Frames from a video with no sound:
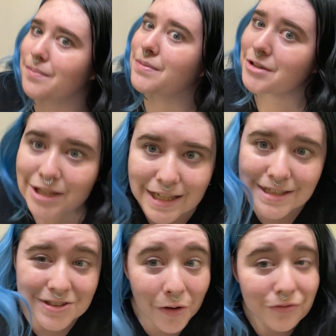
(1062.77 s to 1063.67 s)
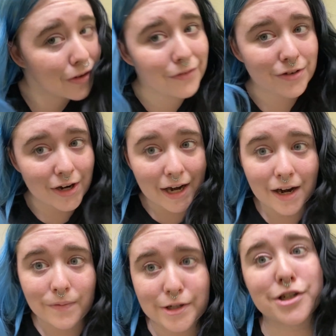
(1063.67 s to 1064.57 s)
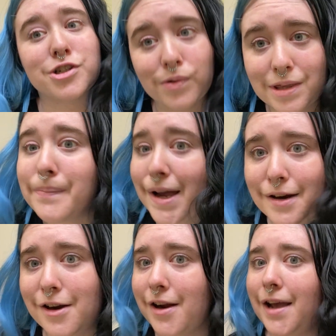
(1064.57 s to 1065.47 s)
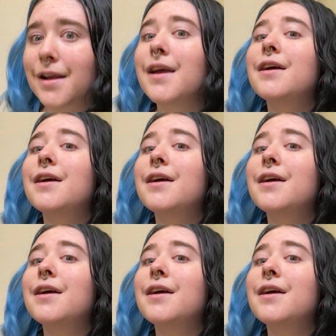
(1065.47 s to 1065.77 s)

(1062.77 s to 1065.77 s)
Please don't fluff your hair when you're showing the back of your head.